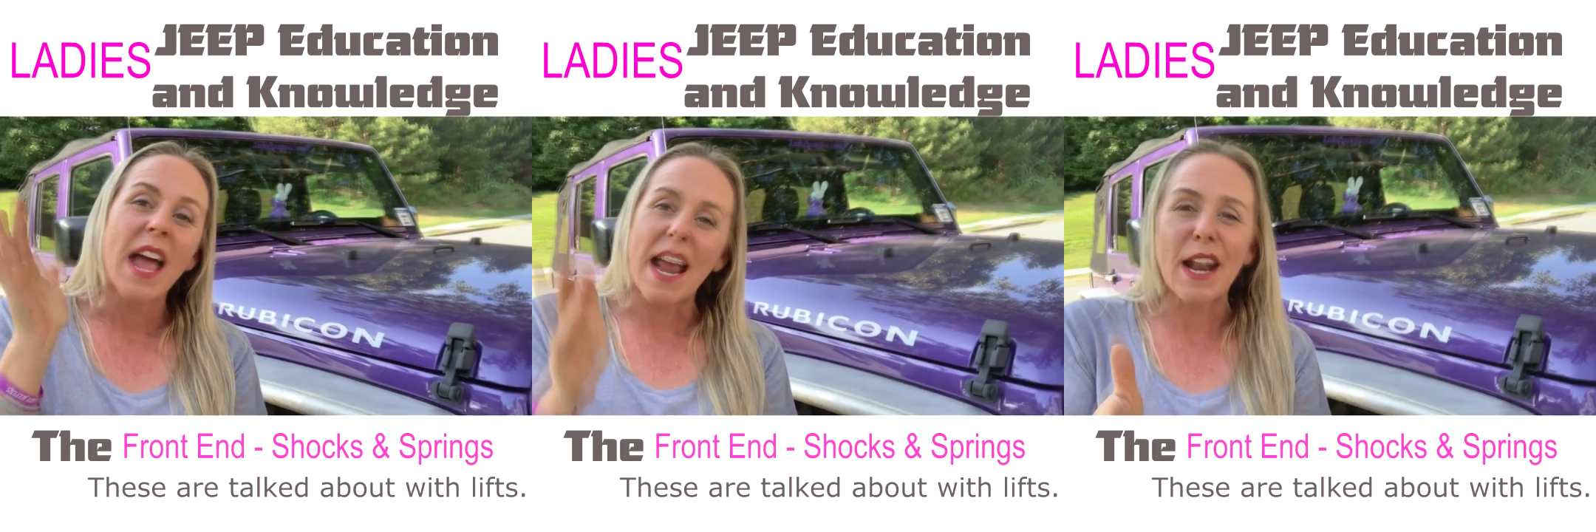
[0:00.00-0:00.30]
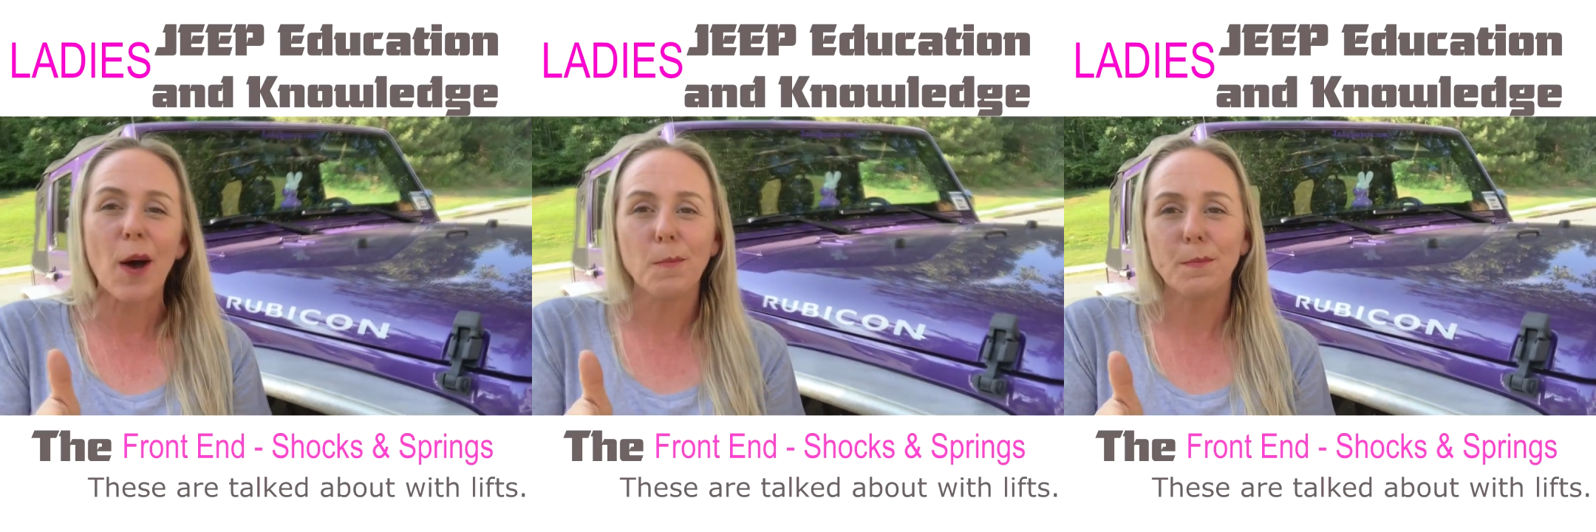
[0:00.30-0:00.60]
and
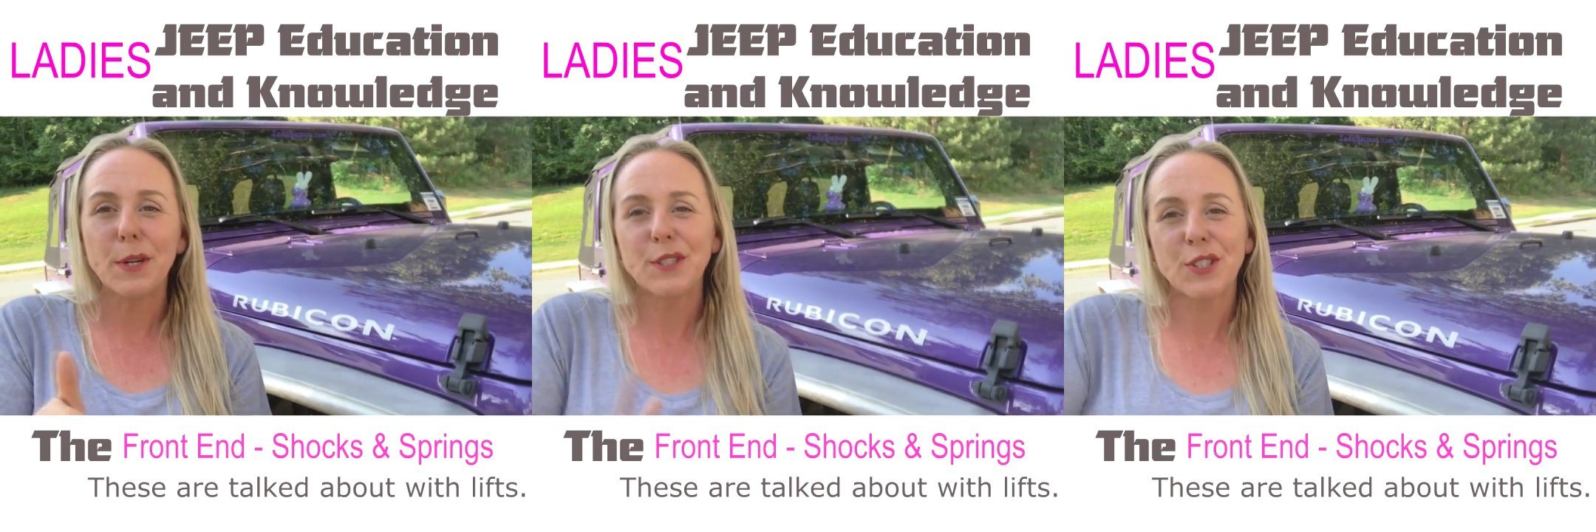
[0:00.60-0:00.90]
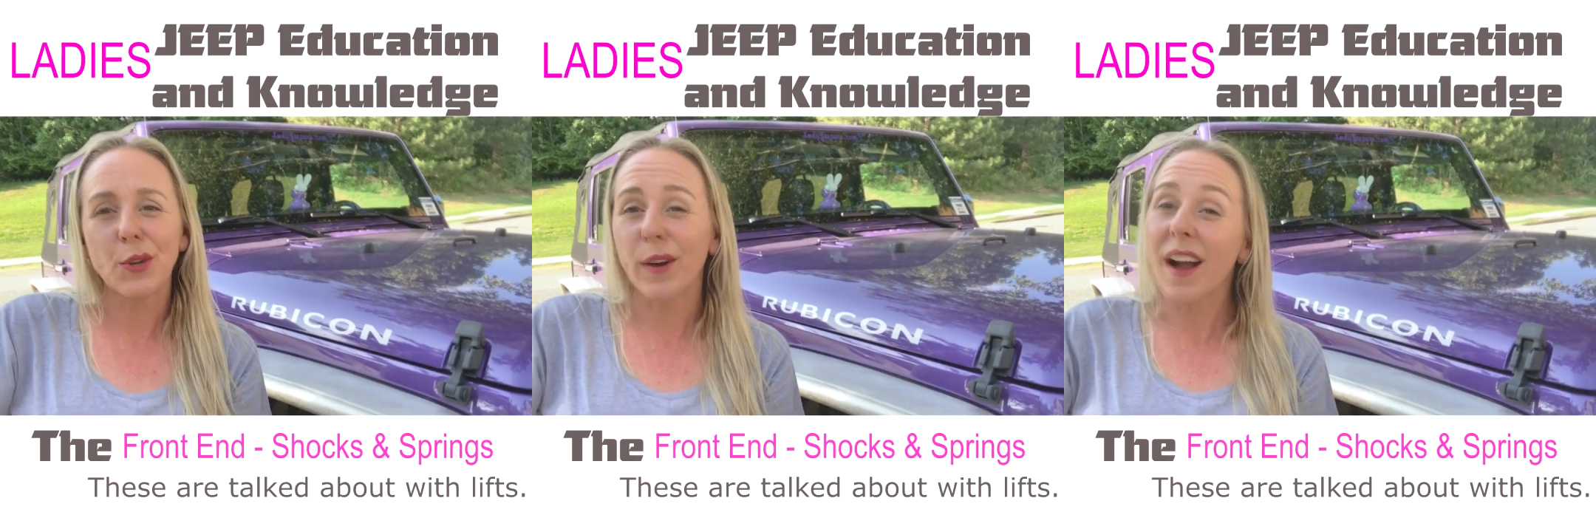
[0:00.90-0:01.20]
help
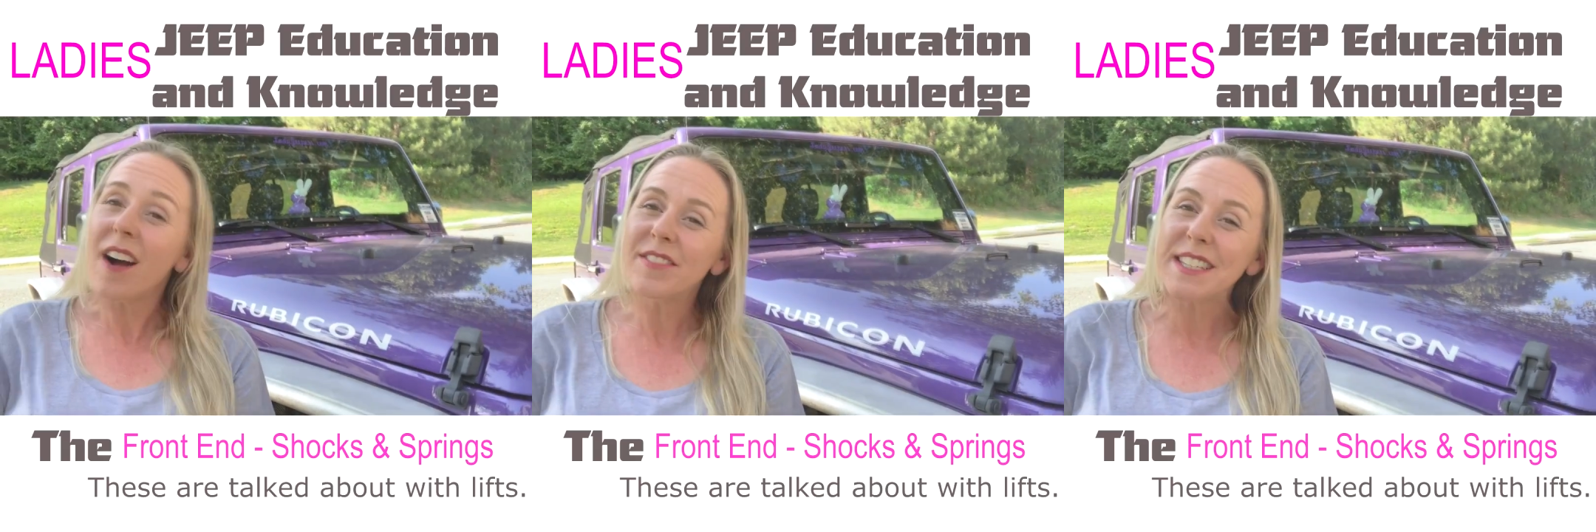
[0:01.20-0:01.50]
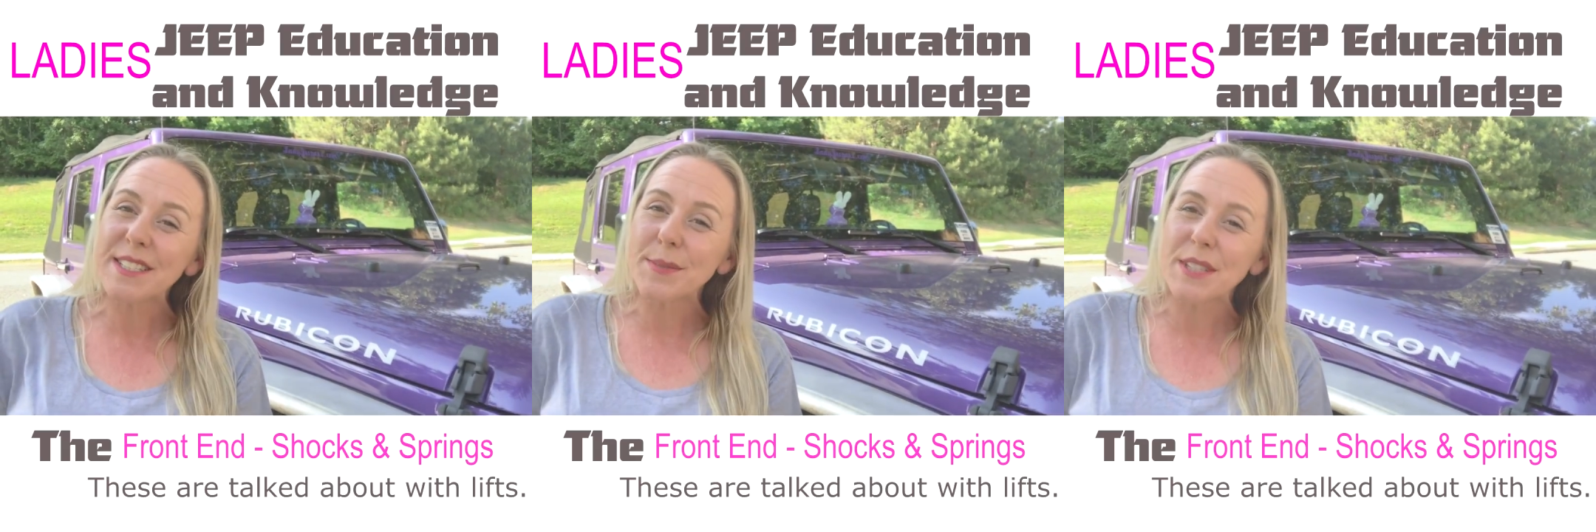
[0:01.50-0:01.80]
boost your
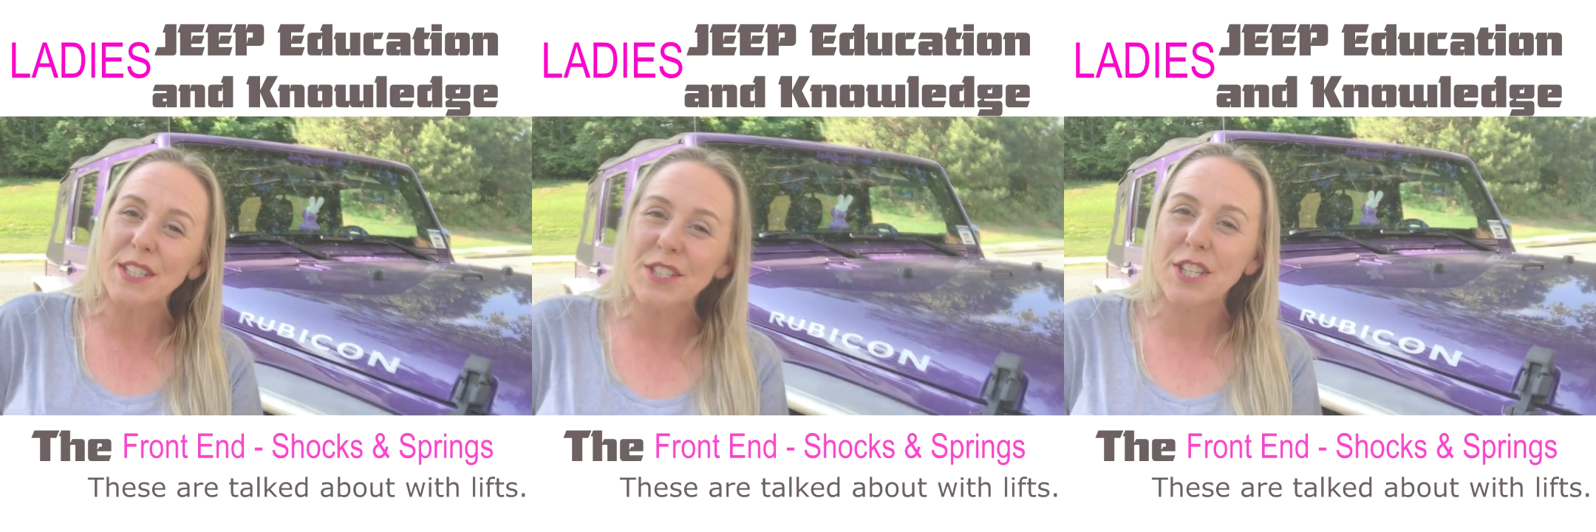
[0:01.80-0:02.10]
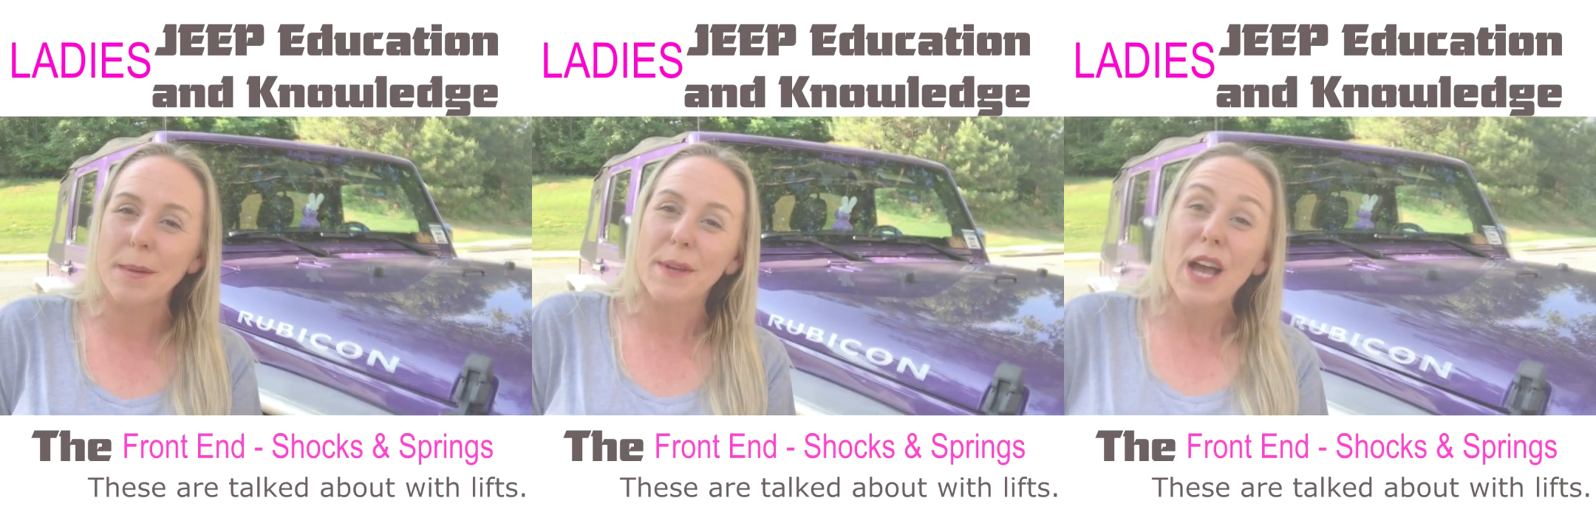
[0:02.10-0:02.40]
confidence with your
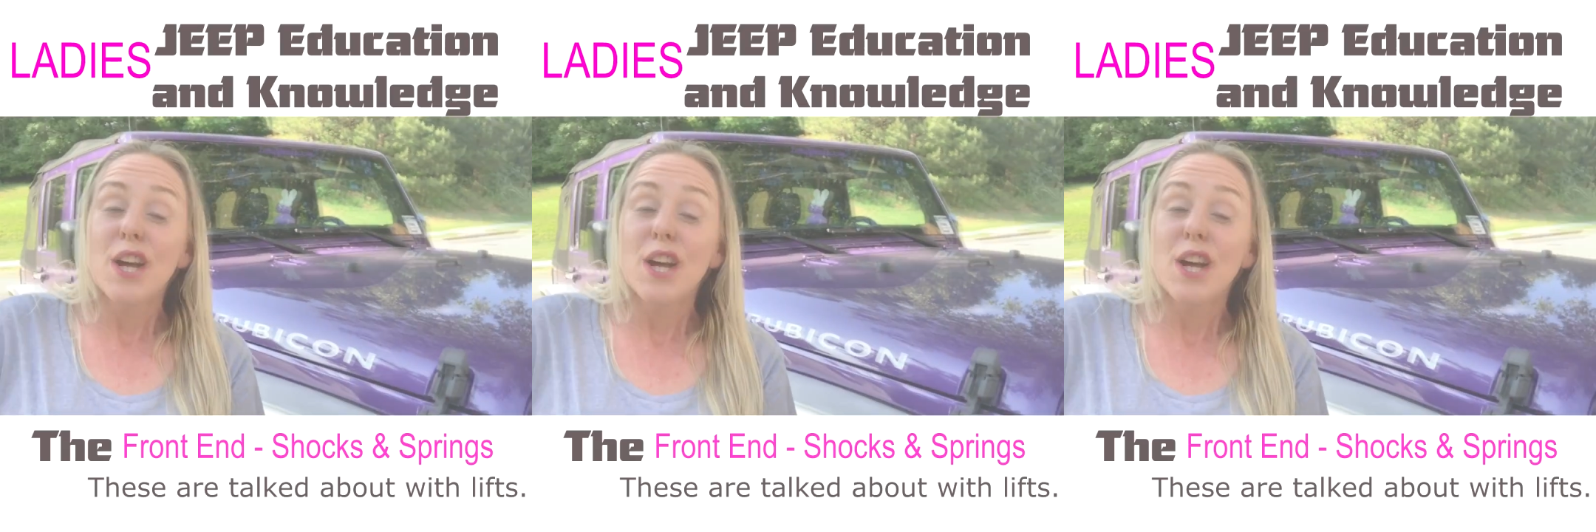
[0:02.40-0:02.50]
Jeep.